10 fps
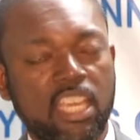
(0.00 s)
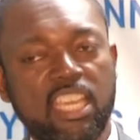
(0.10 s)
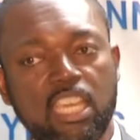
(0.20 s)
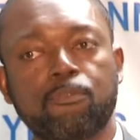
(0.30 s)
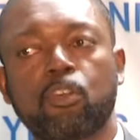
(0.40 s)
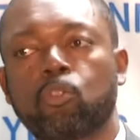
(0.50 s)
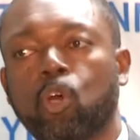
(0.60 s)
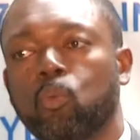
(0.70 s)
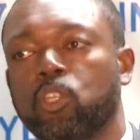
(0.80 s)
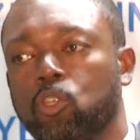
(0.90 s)
even though
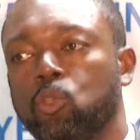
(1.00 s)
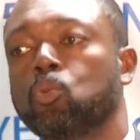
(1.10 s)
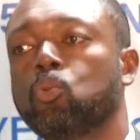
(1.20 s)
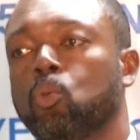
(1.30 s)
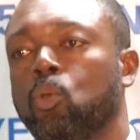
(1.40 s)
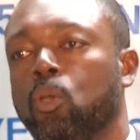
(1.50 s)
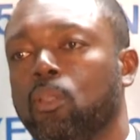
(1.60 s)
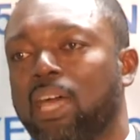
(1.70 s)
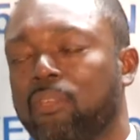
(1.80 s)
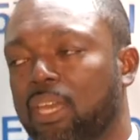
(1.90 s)
we knew
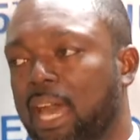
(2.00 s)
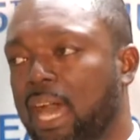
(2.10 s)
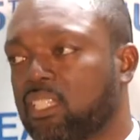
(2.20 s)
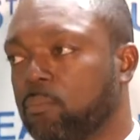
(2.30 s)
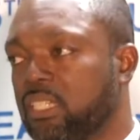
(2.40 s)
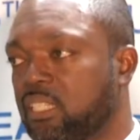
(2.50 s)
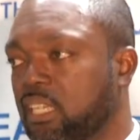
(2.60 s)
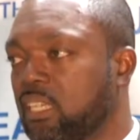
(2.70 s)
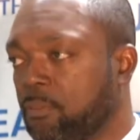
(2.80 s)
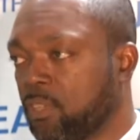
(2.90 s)
that there had to be
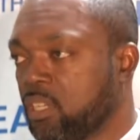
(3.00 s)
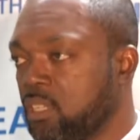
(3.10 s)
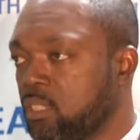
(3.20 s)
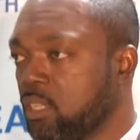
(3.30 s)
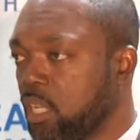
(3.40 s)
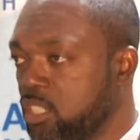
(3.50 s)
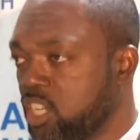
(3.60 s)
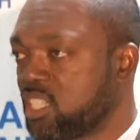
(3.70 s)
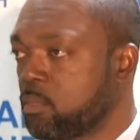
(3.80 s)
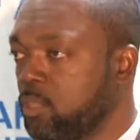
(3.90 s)
significant
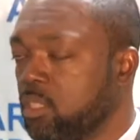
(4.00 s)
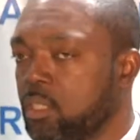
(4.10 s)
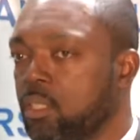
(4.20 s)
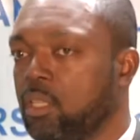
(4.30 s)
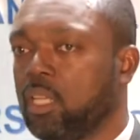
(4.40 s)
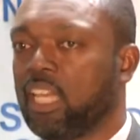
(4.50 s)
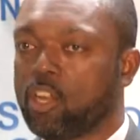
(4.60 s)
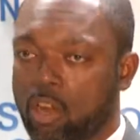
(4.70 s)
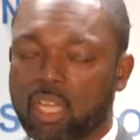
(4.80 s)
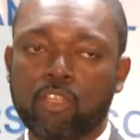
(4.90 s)
adjustment in
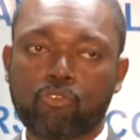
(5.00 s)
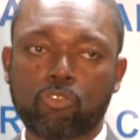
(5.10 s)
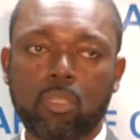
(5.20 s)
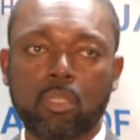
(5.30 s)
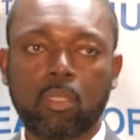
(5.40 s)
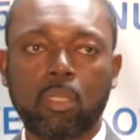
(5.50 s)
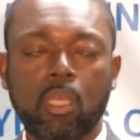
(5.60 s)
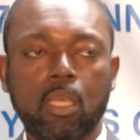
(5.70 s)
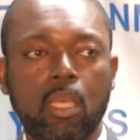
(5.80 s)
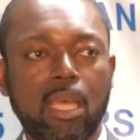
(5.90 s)
our country
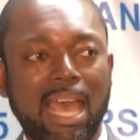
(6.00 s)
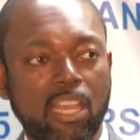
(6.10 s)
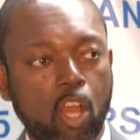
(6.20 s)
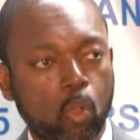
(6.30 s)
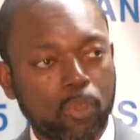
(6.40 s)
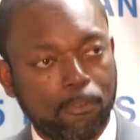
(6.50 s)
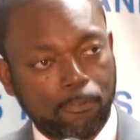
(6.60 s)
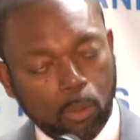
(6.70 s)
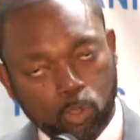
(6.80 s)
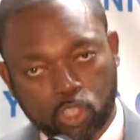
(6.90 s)
and how we
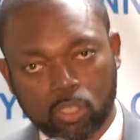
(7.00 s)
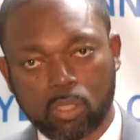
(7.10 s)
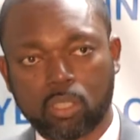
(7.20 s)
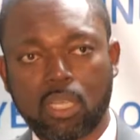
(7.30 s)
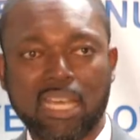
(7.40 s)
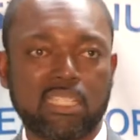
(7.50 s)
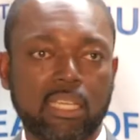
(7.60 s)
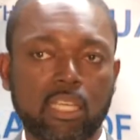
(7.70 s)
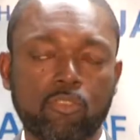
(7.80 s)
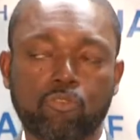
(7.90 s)
functioned as a
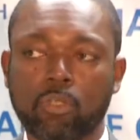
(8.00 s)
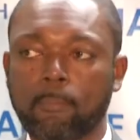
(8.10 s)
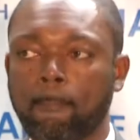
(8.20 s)
country.